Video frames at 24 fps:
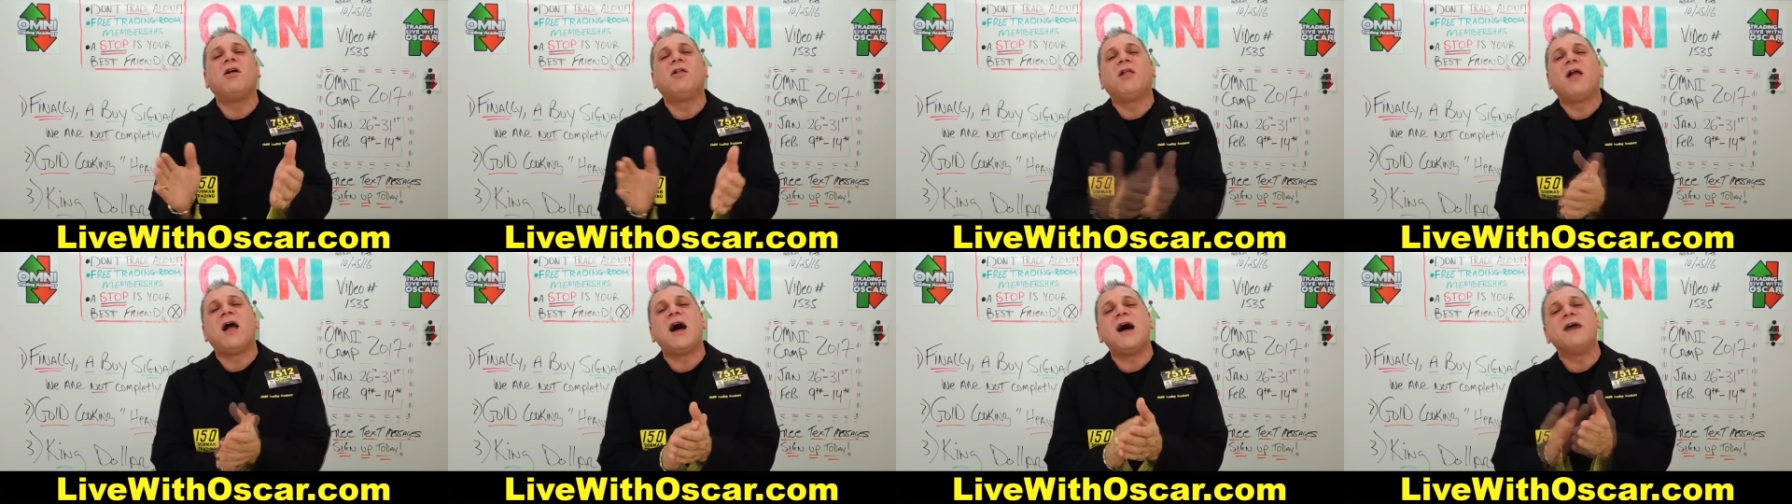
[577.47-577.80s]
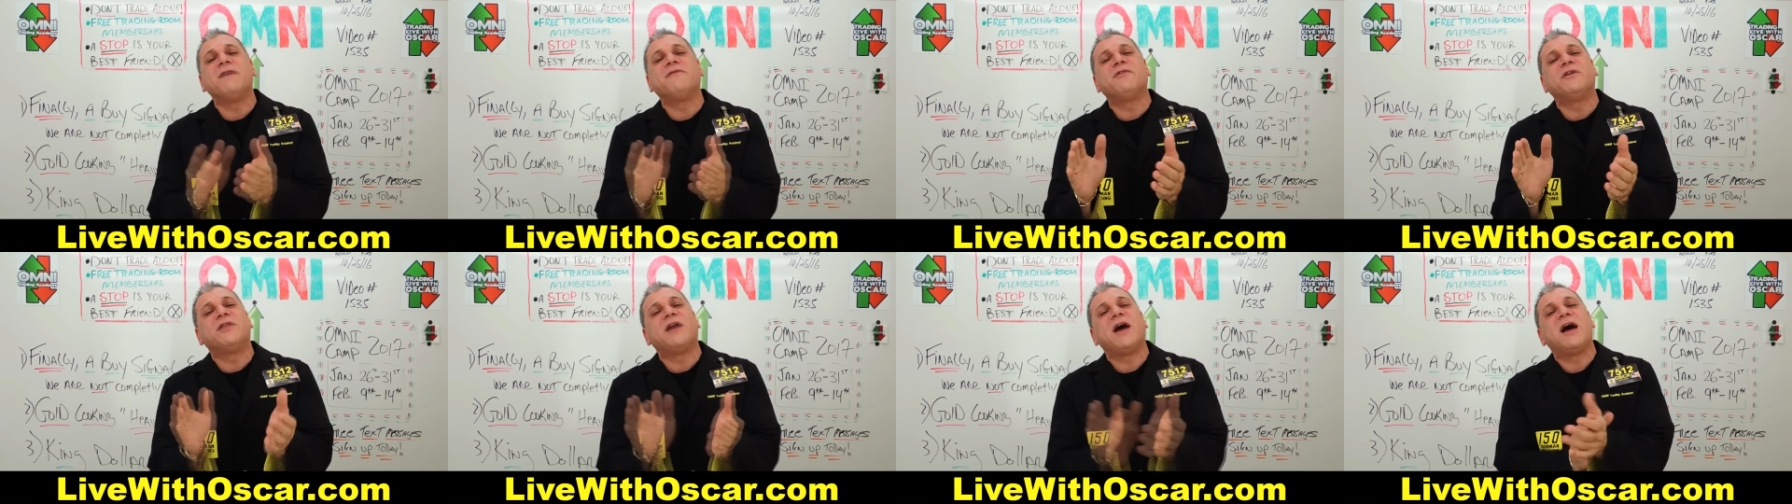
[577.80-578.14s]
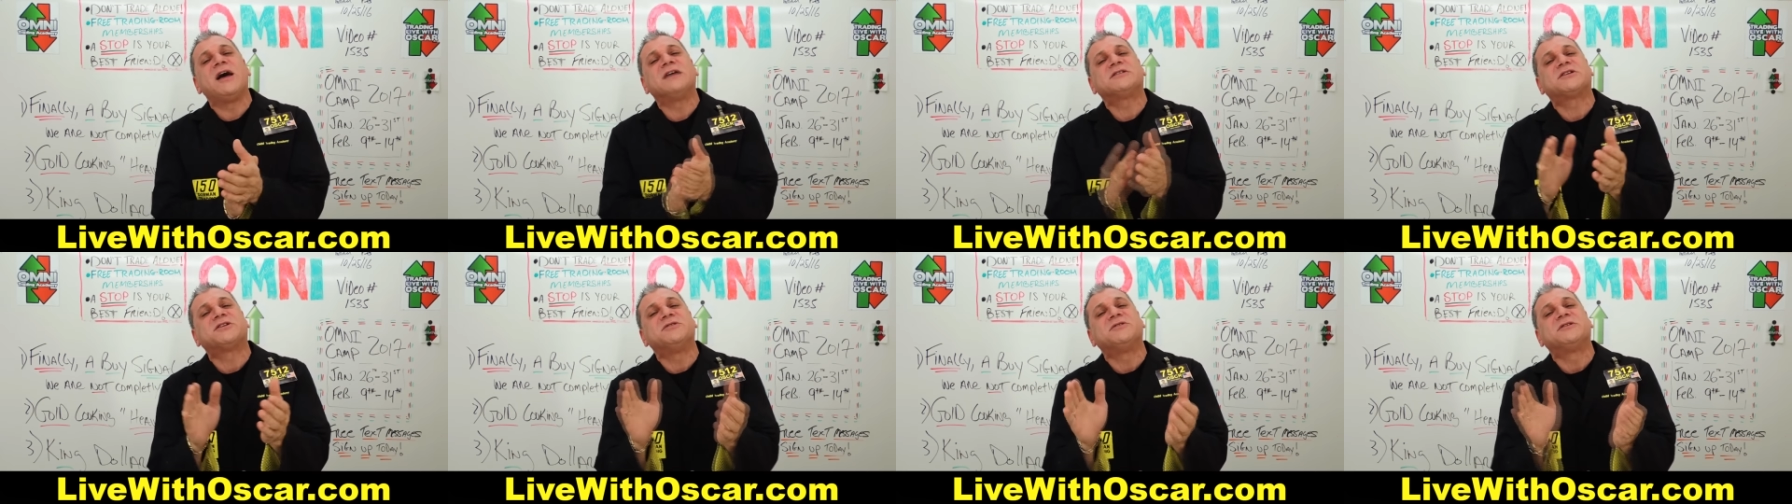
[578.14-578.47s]
Live With
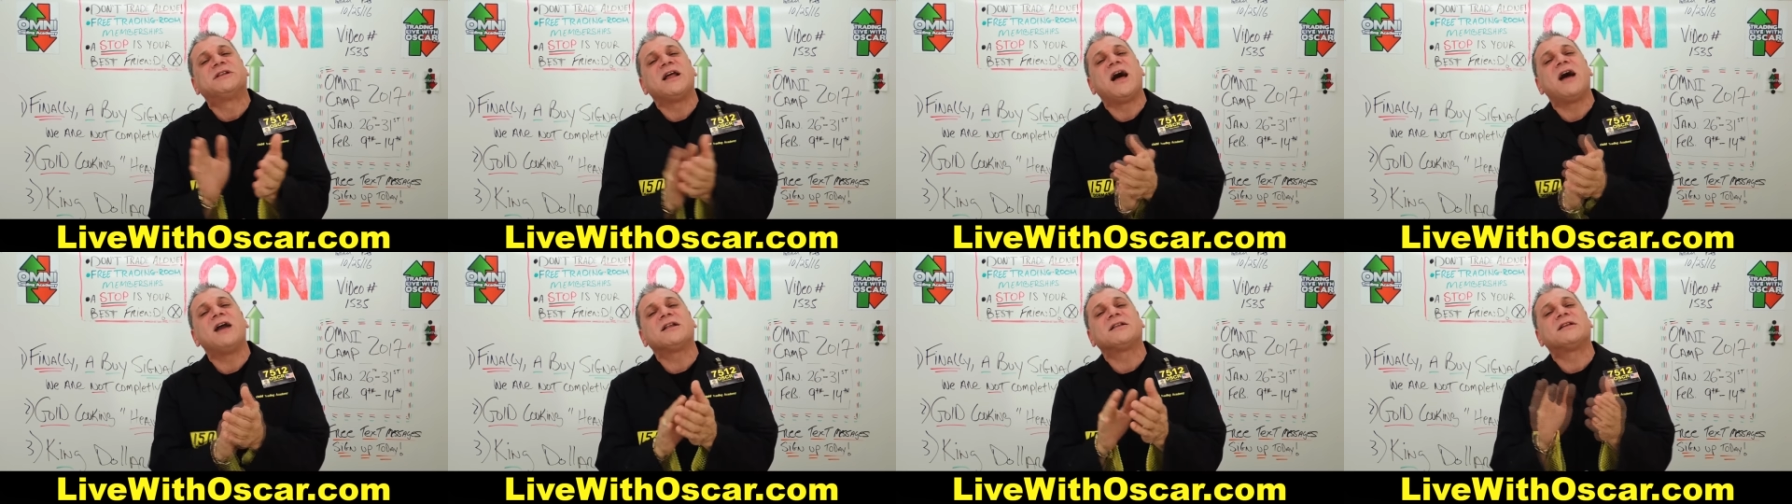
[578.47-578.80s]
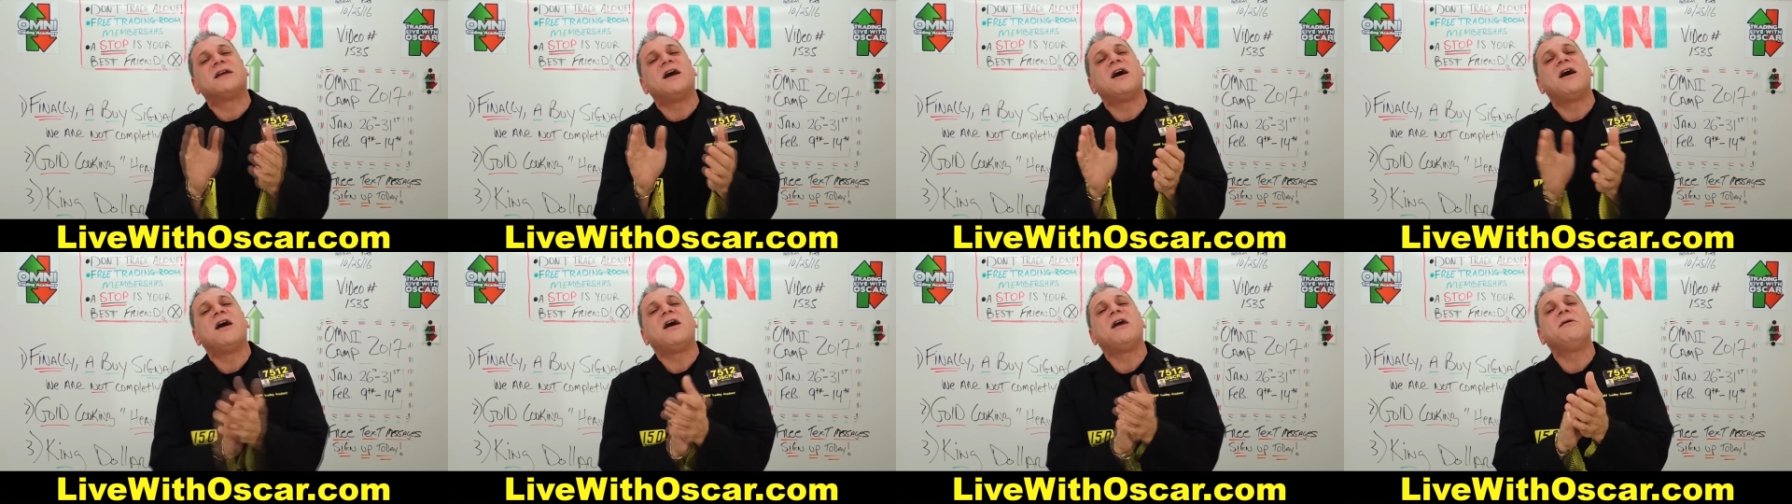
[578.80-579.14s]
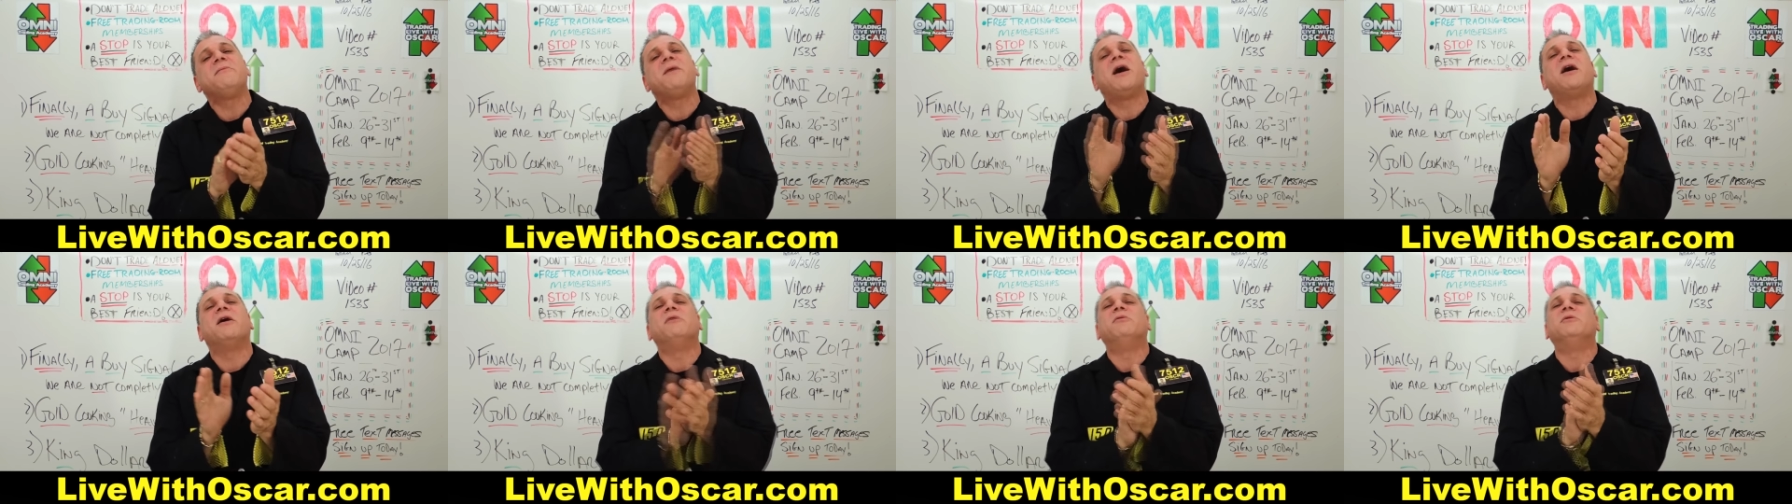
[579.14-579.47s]
Oscar dot
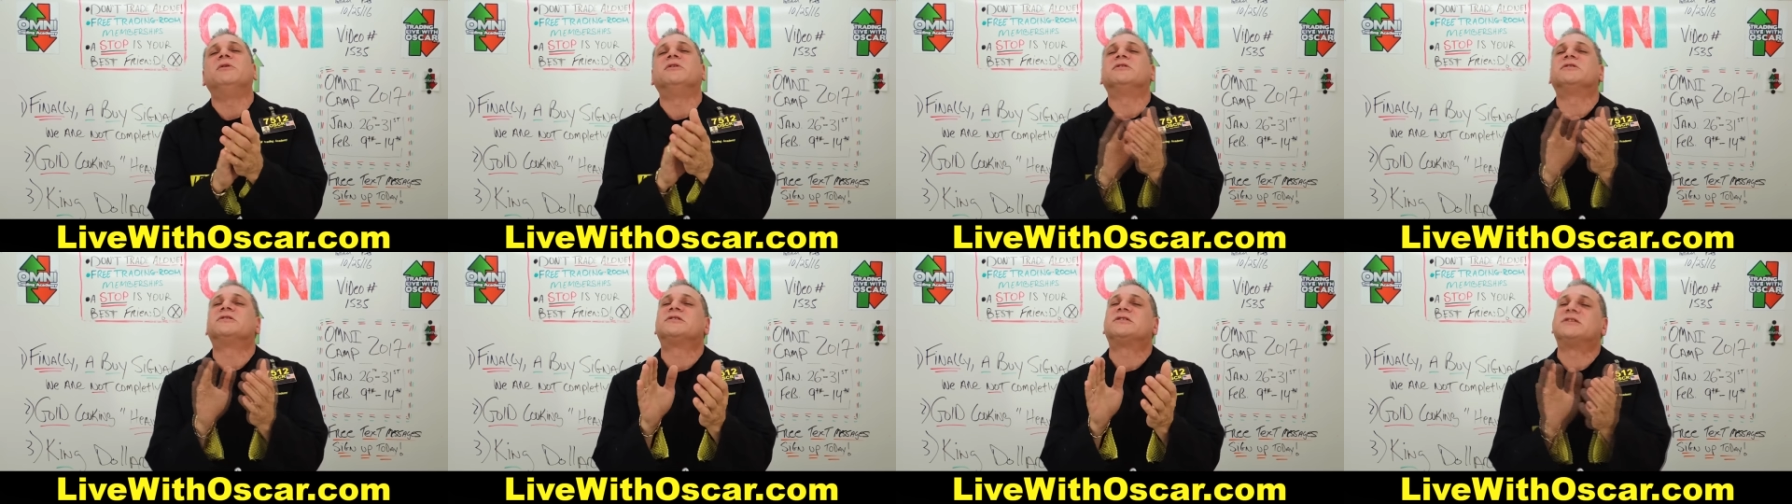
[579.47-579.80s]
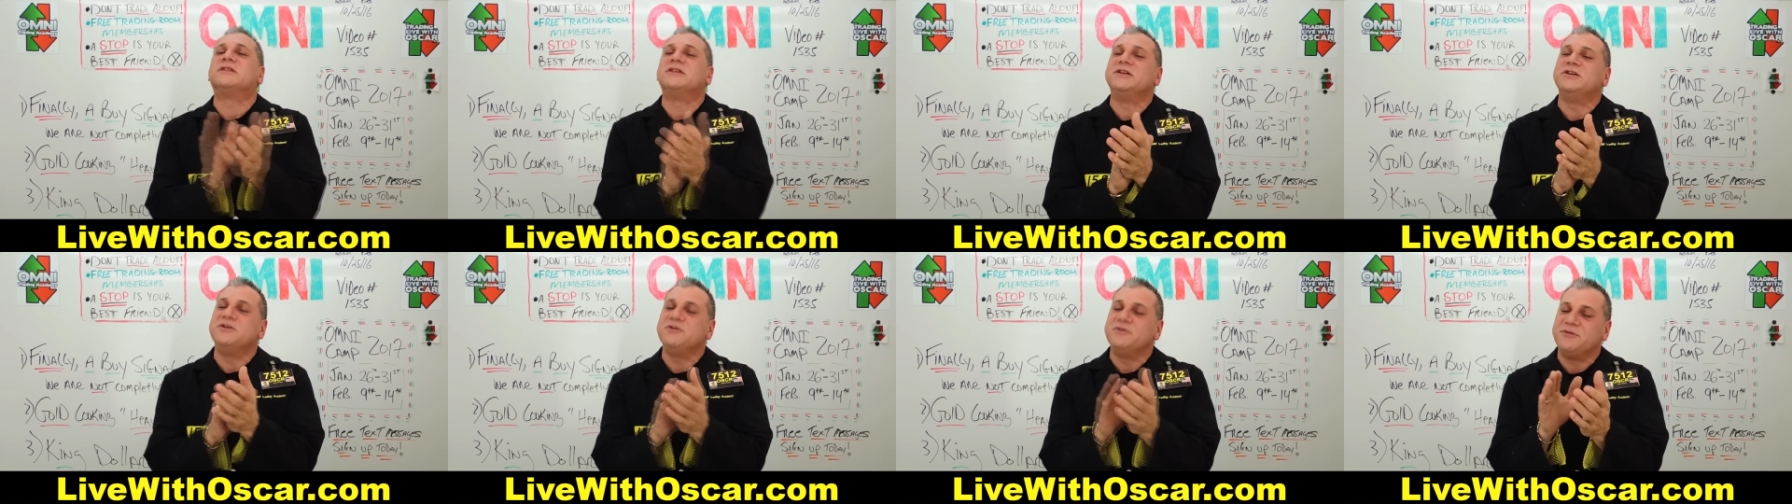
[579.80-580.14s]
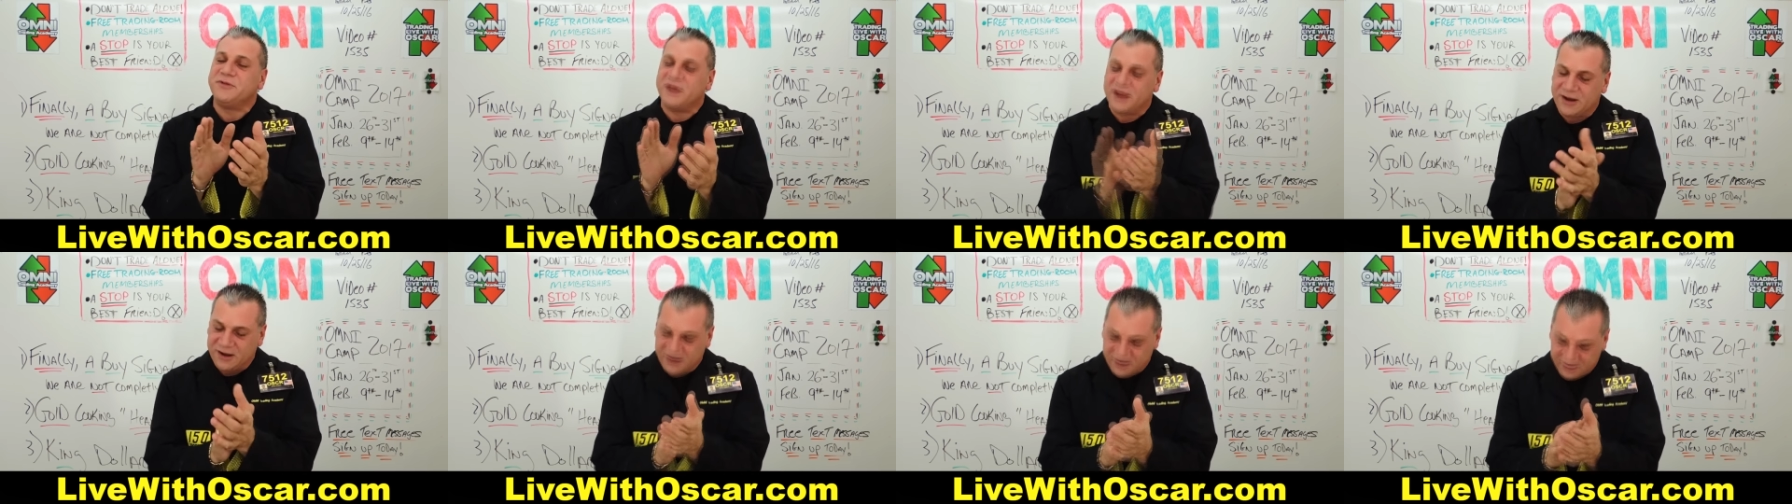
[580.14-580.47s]
com. I will see you
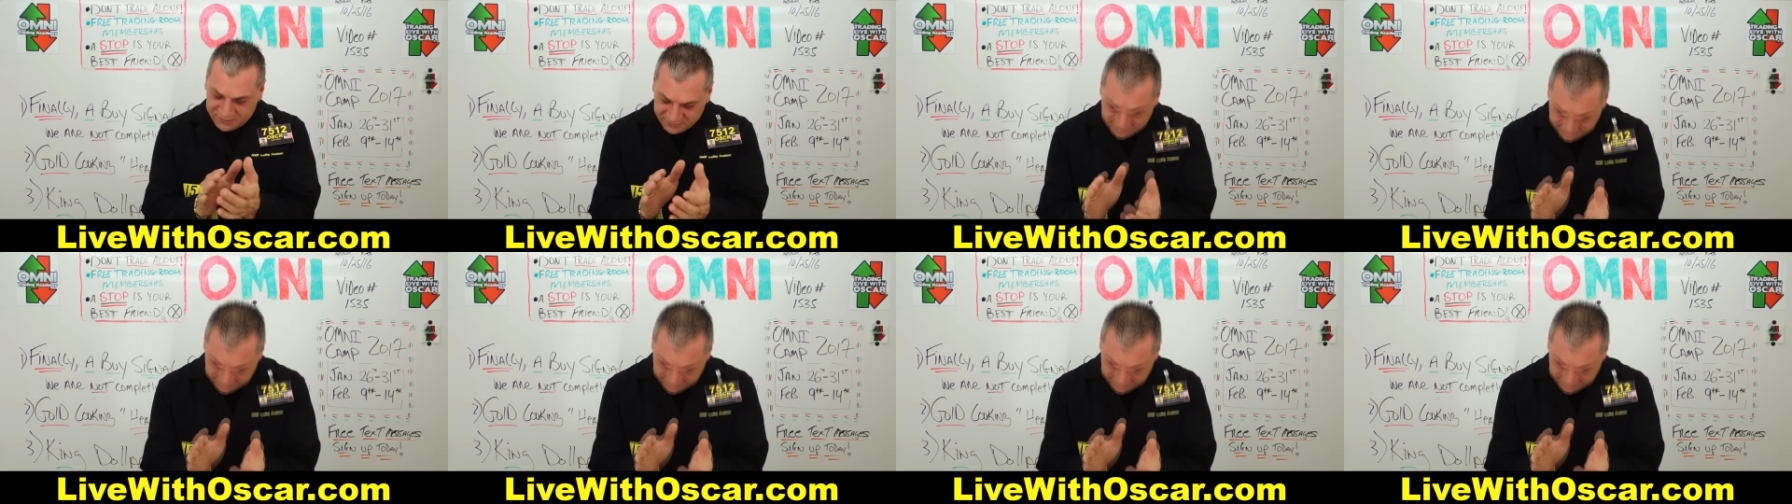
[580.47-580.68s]
there.